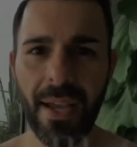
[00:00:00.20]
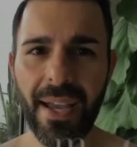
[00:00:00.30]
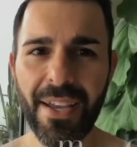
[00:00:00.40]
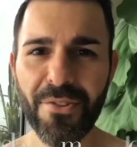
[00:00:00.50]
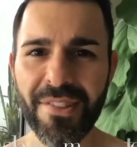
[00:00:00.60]

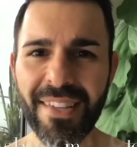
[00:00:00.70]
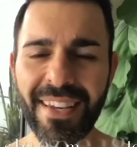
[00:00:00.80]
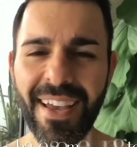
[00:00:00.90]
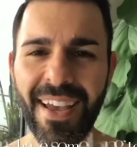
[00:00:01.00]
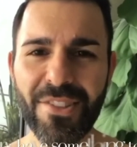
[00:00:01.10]
Hey
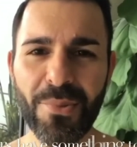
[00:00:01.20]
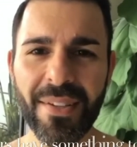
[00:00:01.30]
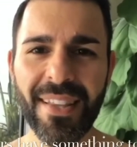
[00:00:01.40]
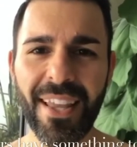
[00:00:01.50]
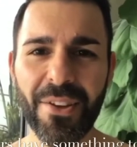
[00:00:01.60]
Christina, I just
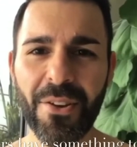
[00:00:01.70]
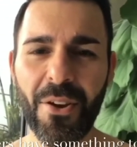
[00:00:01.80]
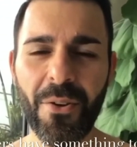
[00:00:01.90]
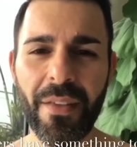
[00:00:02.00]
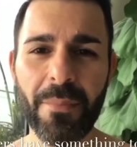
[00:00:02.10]
wanted to let you
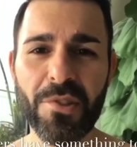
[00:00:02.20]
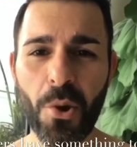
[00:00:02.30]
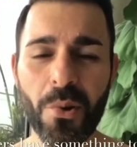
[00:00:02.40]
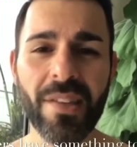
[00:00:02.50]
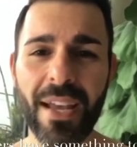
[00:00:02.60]
know that I'm
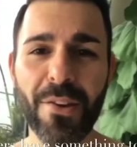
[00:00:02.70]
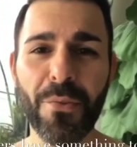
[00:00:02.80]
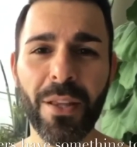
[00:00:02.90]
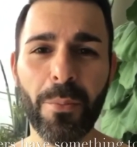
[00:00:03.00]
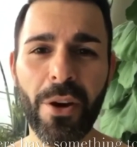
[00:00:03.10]
so excited
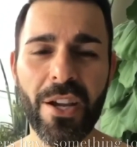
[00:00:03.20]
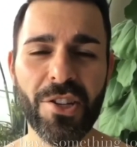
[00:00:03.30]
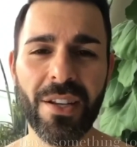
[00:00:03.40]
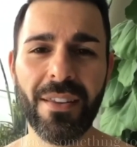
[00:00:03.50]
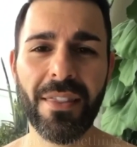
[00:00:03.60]
for
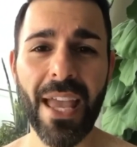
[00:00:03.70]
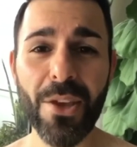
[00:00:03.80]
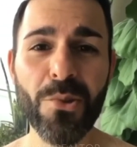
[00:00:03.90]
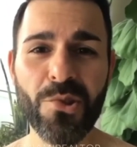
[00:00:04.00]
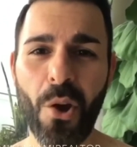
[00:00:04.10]
Liberation.
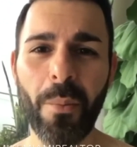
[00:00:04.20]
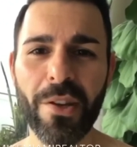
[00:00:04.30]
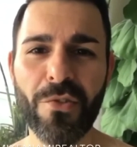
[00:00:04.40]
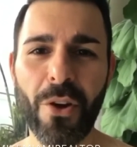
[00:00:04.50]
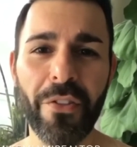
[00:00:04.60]
Thank you so
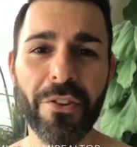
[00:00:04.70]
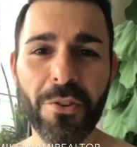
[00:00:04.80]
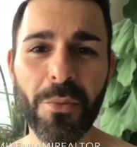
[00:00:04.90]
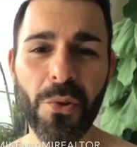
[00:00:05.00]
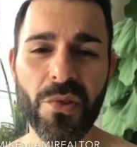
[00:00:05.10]
much for all the
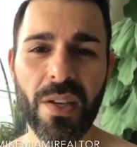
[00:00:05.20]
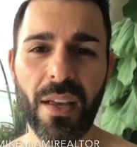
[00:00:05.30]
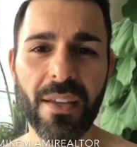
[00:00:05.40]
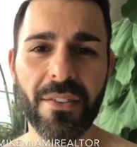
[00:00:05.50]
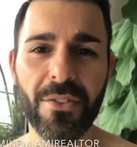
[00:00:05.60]
new
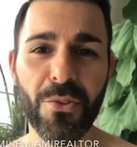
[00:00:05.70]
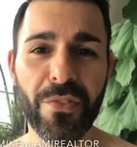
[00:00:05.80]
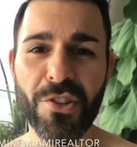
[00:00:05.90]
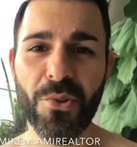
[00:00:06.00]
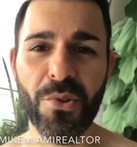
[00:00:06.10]
music and new
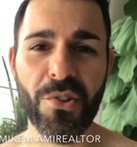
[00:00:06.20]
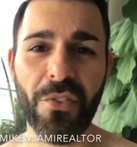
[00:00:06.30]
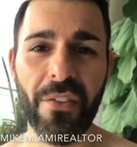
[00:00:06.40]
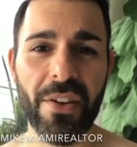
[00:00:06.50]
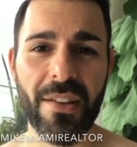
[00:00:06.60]
visuals
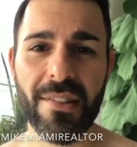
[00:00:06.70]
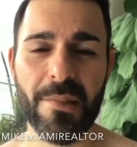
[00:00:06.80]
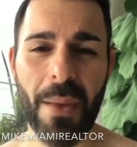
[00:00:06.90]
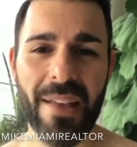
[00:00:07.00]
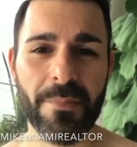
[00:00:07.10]
you've given us
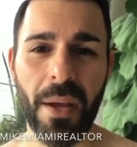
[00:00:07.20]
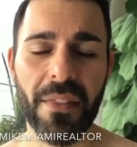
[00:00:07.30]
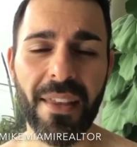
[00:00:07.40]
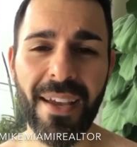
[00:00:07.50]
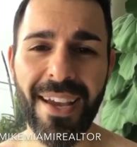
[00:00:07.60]
this past
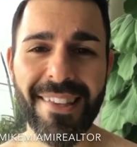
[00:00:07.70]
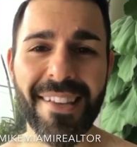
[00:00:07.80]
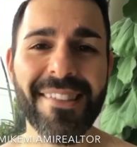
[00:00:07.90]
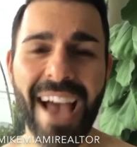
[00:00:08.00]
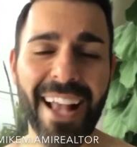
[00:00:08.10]
month. It's
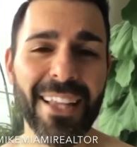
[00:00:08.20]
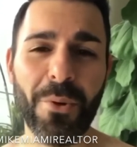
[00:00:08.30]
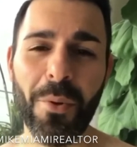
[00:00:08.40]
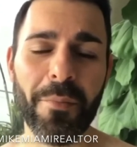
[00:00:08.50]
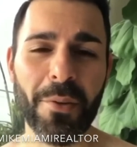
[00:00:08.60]
exactly
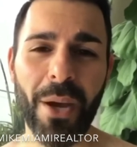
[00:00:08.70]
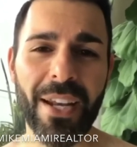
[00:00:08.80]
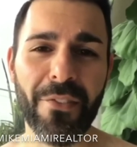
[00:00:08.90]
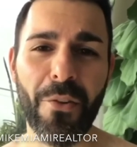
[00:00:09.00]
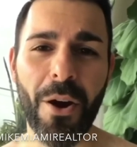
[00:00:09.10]
what we've been
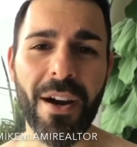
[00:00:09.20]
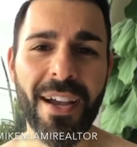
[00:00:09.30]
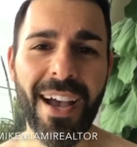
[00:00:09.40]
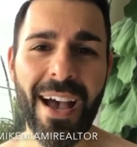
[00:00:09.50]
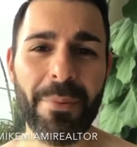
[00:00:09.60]
waiting for.
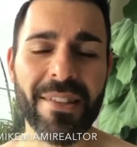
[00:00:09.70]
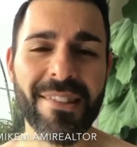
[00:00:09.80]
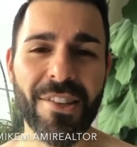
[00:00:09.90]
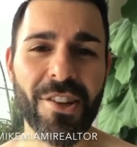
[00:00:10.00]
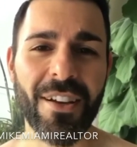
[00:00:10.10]
I've been
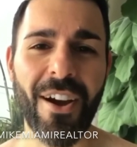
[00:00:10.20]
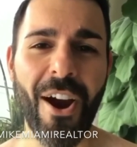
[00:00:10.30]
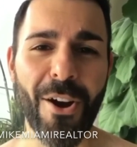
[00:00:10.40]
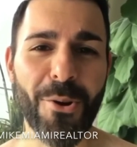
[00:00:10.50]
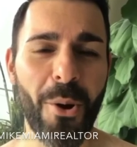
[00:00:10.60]
such a
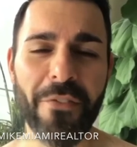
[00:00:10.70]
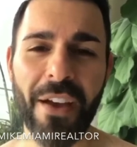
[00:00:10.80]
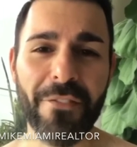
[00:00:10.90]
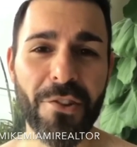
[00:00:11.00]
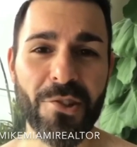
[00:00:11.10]
hardcore
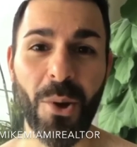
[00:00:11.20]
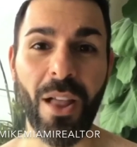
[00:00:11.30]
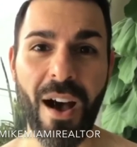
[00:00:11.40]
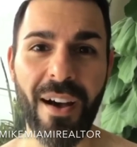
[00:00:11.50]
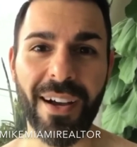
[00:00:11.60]
fan for so
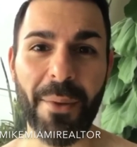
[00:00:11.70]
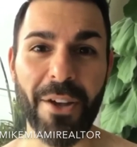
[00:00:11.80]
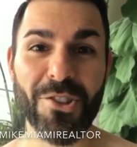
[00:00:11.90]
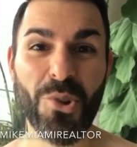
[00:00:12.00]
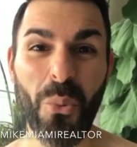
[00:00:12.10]
long,
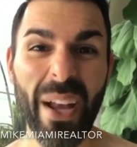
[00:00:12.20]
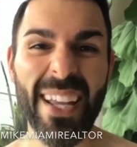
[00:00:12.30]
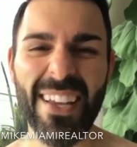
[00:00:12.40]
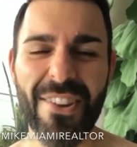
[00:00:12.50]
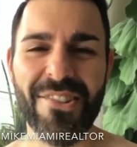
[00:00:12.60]
about
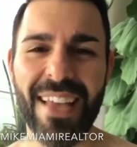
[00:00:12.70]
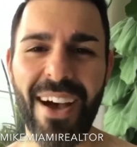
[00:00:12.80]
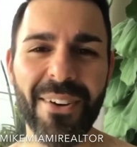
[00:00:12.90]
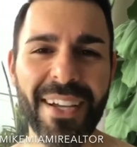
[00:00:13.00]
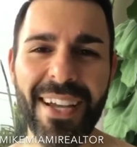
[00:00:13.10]
20 years
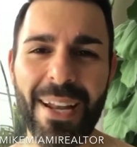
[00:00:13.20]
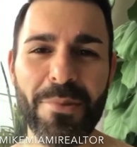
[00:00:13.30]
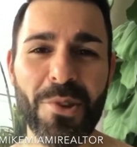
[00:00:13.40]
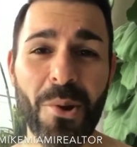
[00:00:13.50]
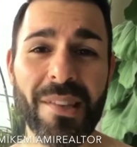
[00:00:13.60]
now, and
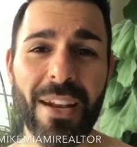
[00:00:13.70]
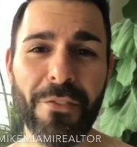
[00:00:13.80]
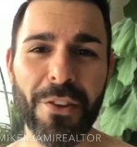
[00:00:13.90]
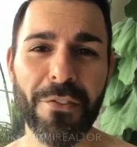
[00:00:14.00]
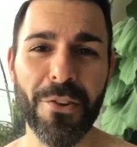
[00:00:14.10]
I'm so excited for the